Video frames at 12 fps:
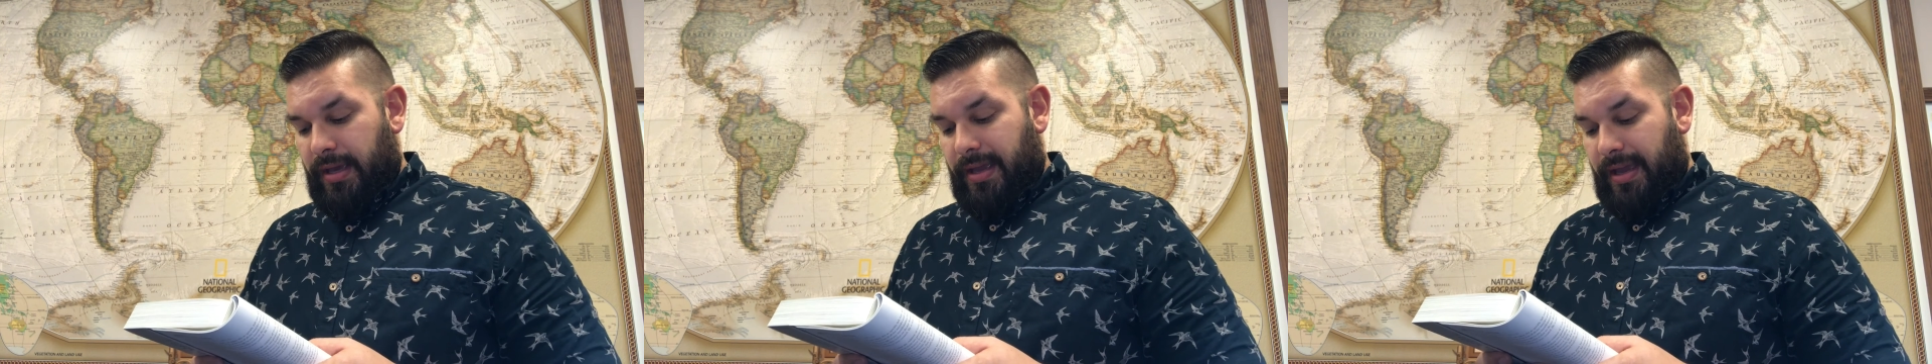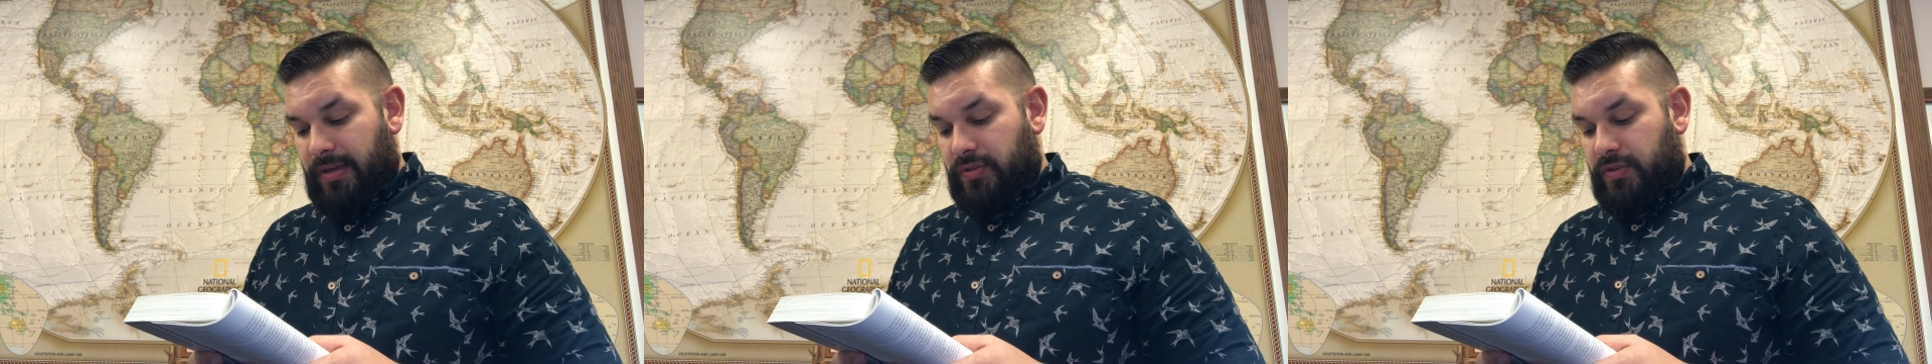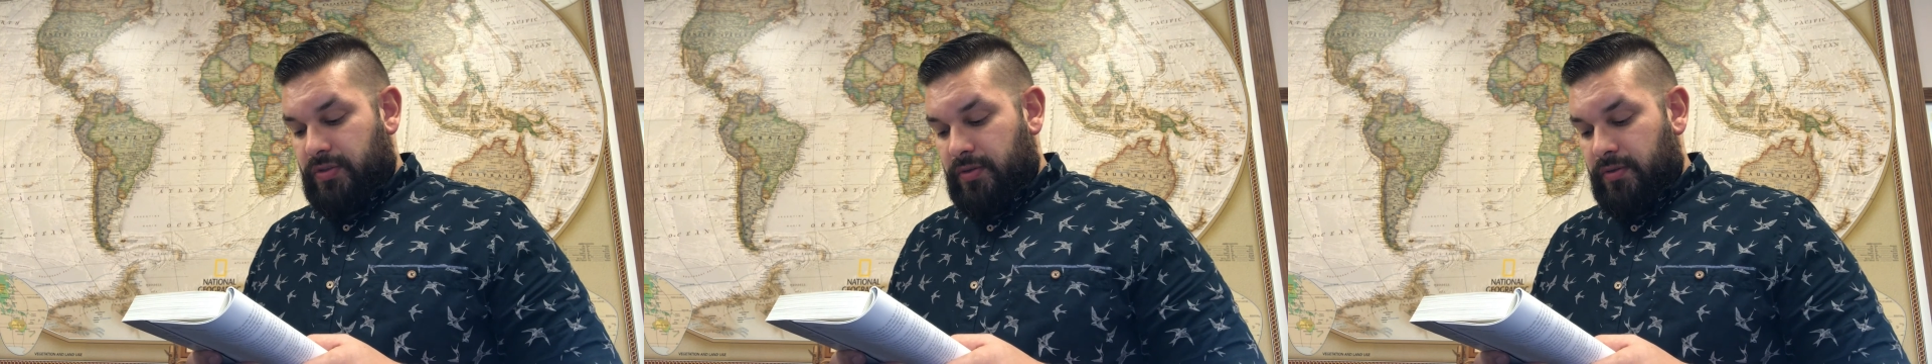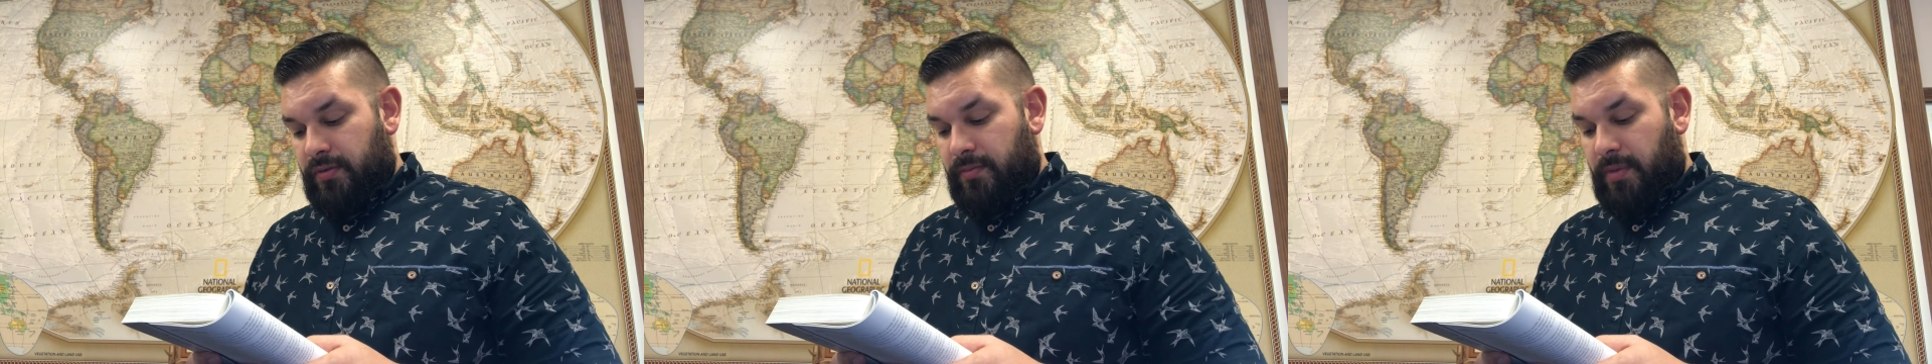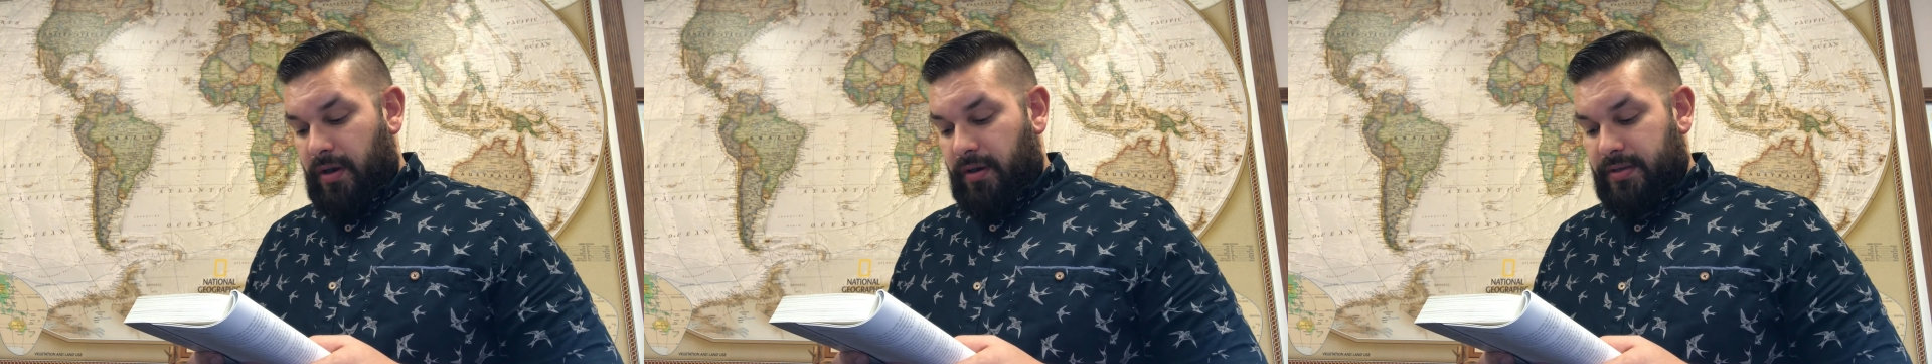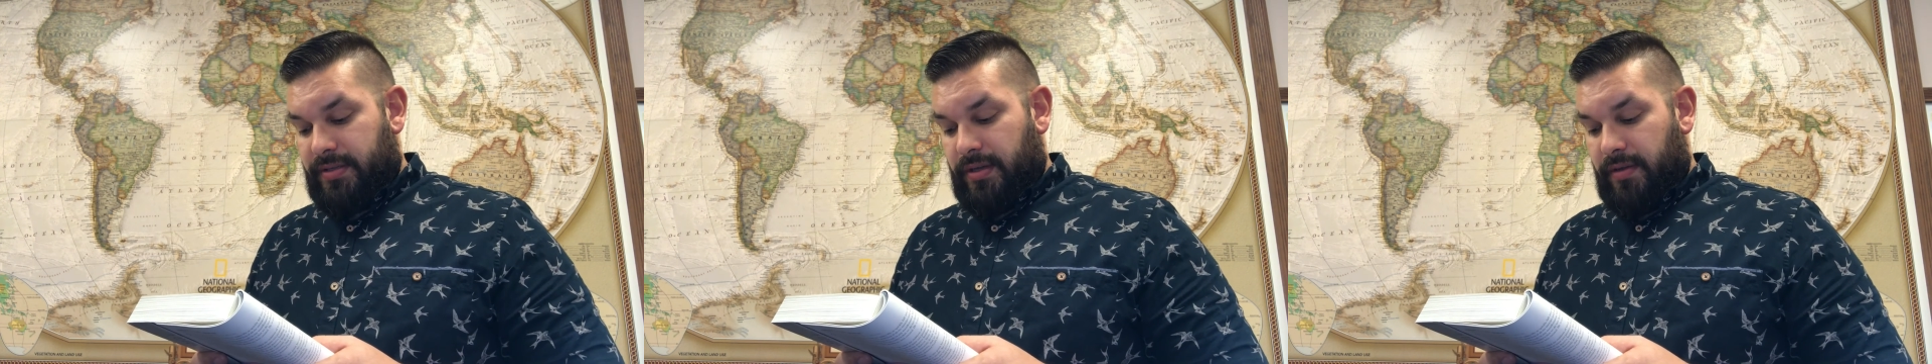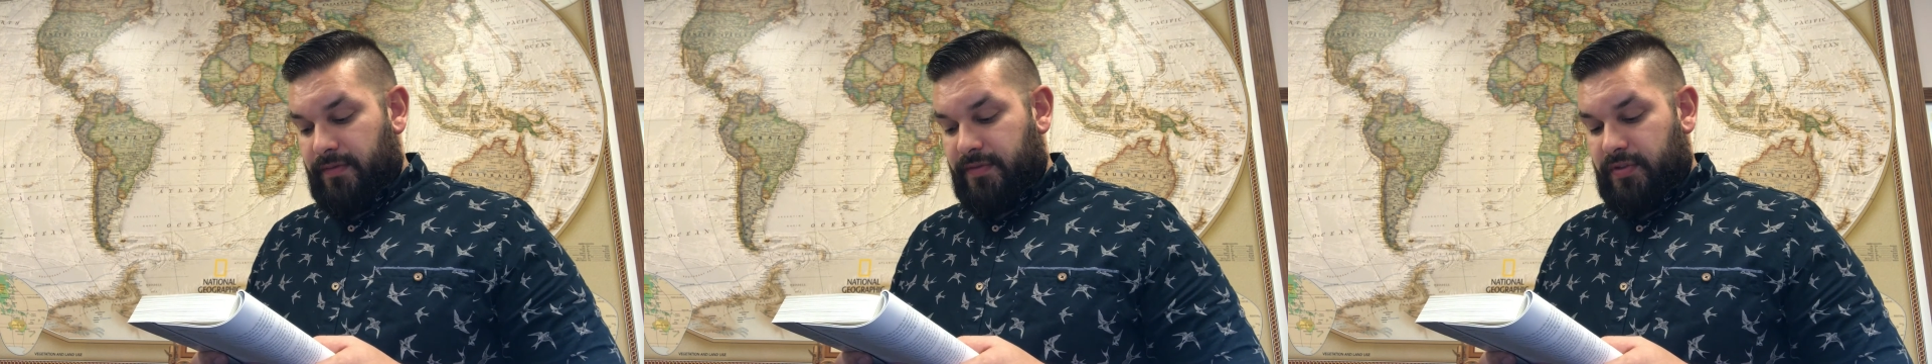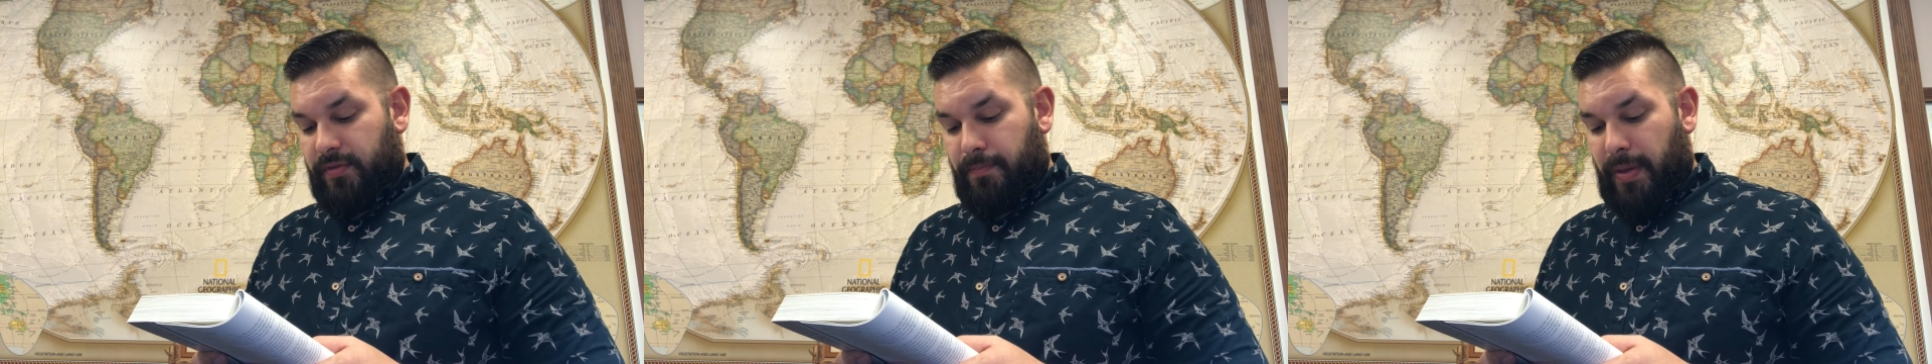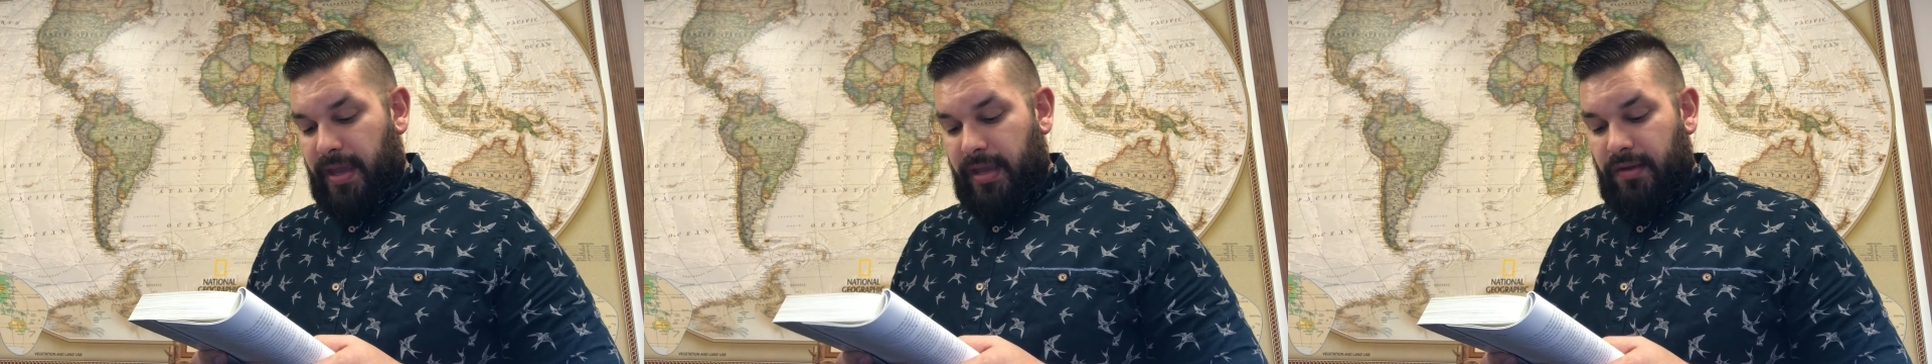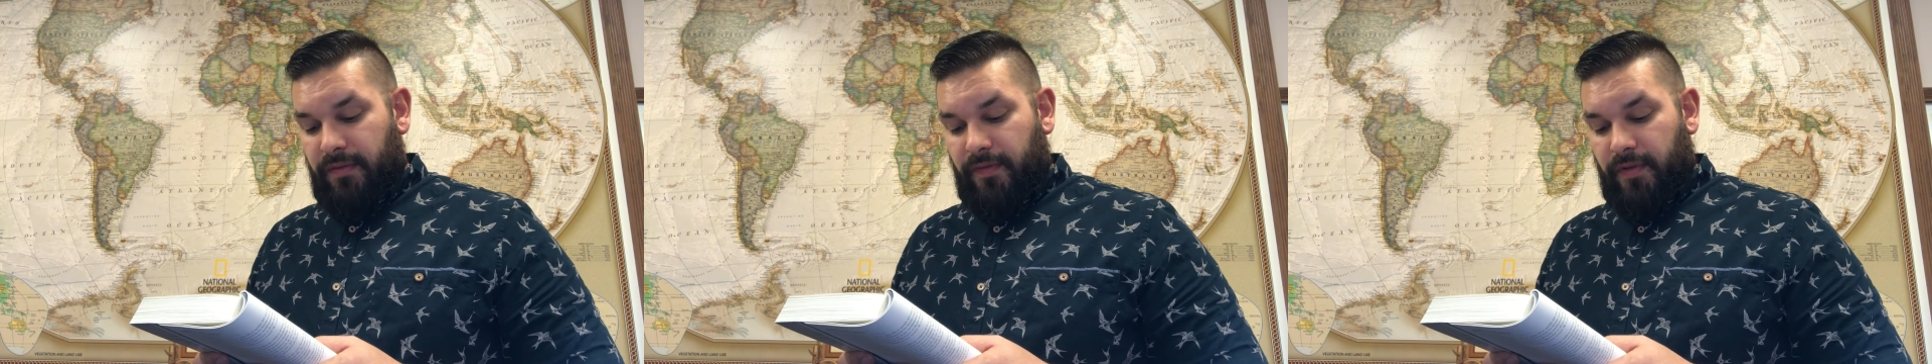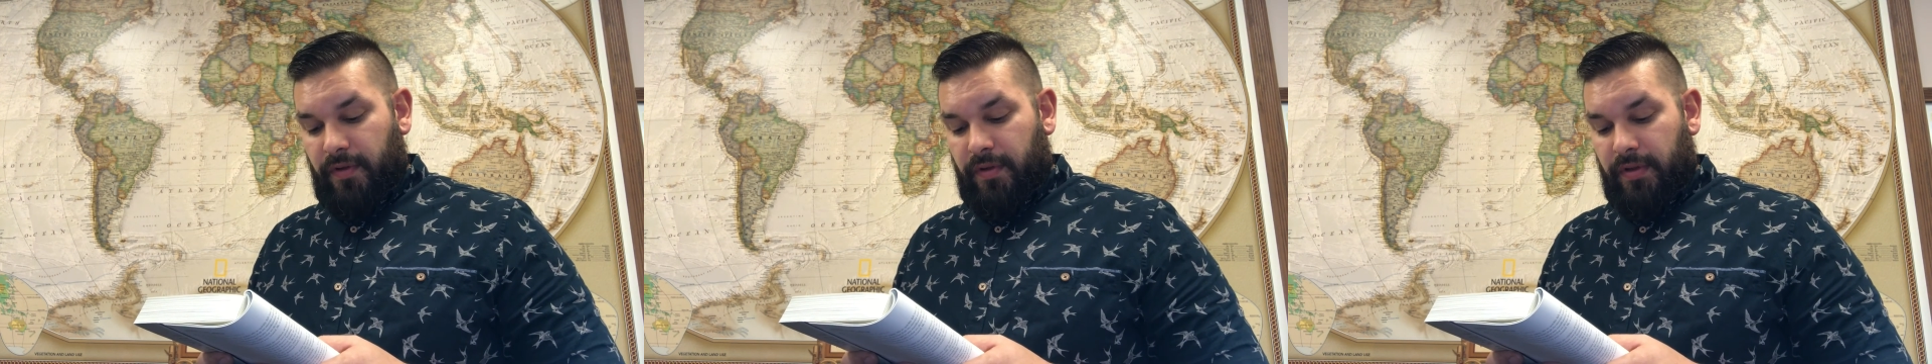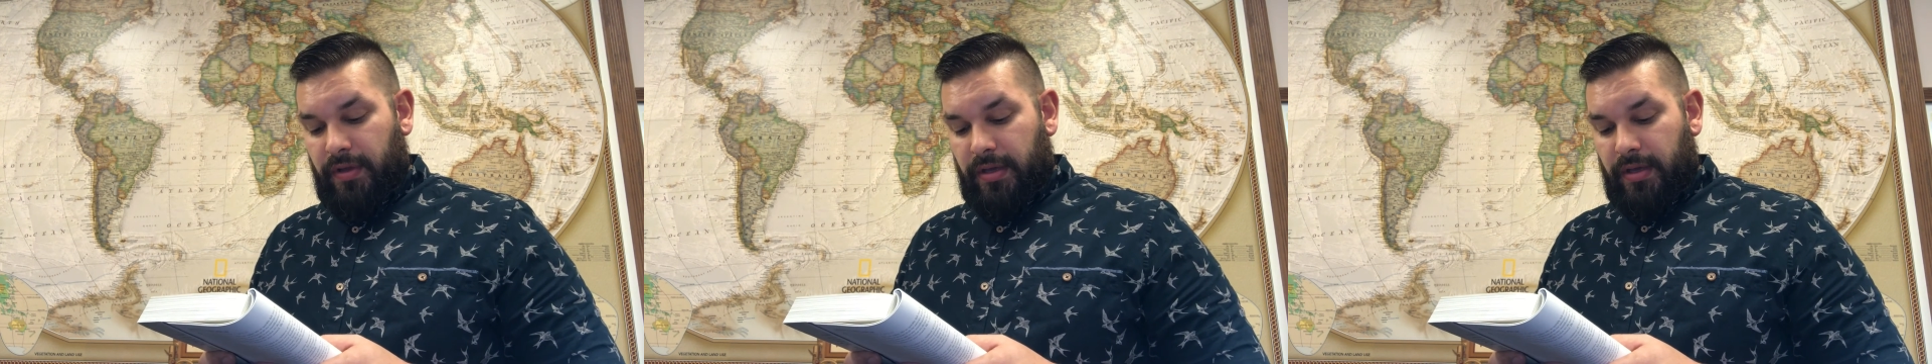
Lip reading: And doom ourselves to painful